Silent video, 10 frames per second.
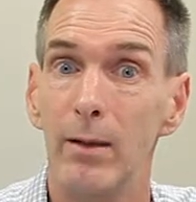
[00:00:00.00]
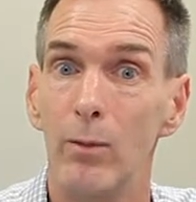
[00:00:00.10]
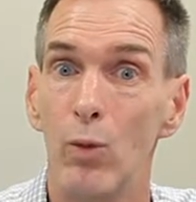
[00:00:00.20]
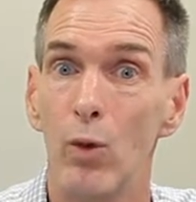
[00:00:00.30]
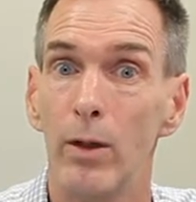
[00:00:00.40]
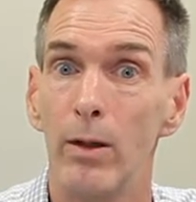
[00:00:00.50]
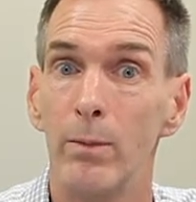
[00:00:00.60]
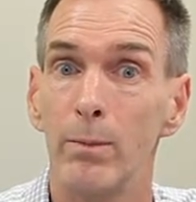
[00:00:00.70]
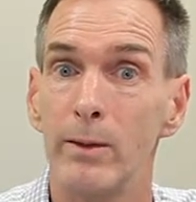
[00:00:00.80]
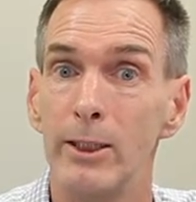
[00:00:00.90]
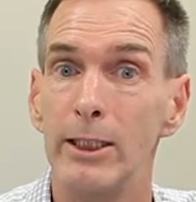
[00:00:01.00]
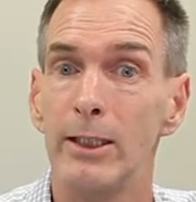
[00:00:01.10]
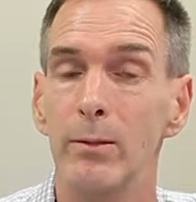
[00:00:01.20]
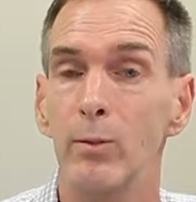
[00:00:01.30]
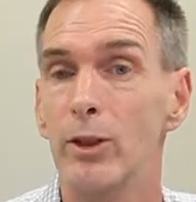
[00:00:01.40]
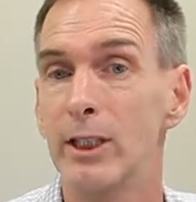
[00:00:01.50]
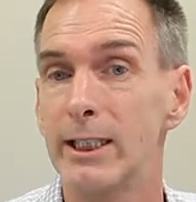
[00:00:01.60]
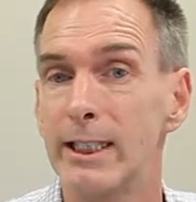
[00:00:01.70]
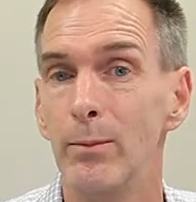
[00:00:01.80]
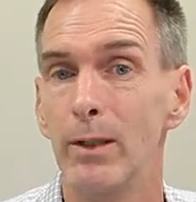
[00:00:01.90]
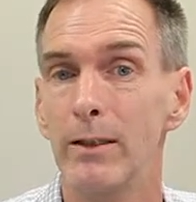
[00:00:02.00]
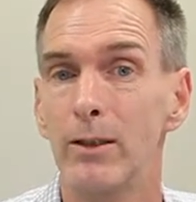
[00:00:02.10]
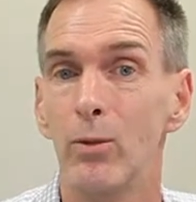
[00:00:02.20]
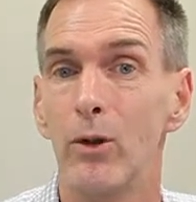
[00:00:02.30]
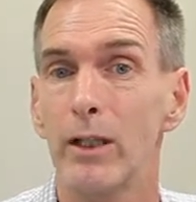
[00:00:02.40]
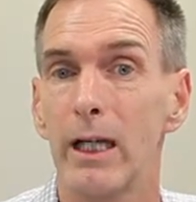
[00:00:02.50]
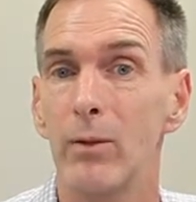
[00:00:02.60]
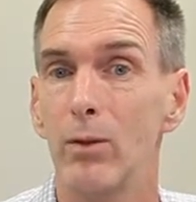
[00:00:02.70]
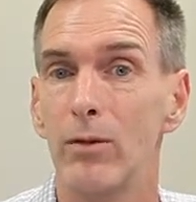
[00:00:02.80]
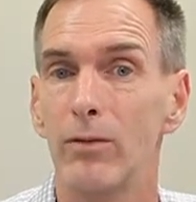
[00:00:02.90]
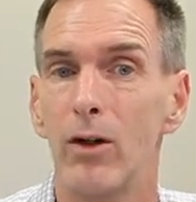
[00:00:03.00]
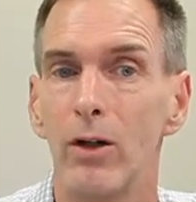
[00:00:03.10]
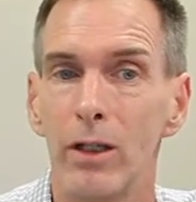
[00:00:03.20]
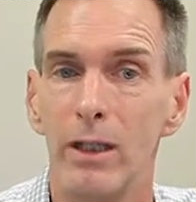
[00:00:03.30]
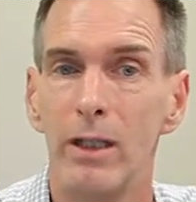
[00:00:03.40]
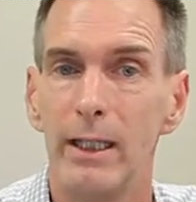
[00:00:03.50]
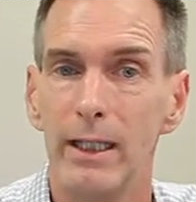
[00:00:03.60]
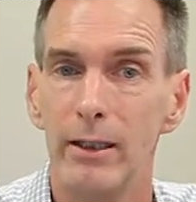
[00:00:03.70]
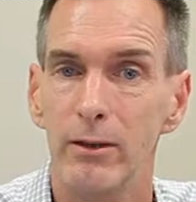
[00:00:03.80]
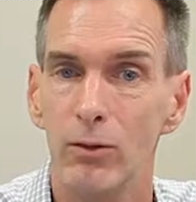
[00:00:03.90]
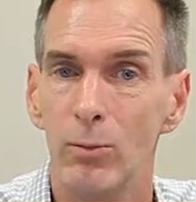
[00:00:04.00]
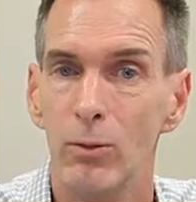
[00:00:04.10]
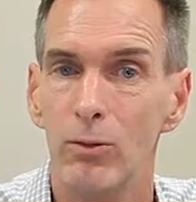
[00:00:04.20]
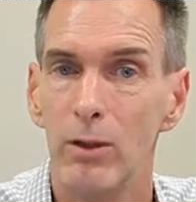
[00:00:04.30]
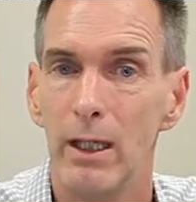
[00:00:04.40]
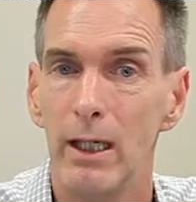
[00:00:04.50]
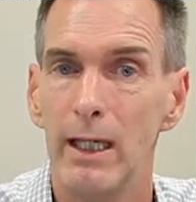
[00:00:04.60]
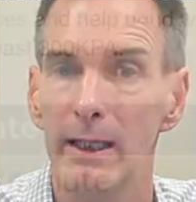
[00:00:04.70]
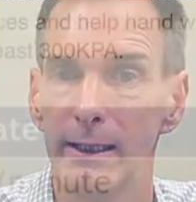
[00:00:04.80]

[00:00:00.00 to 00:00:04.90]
water system which is similar to what they would have got in a normal house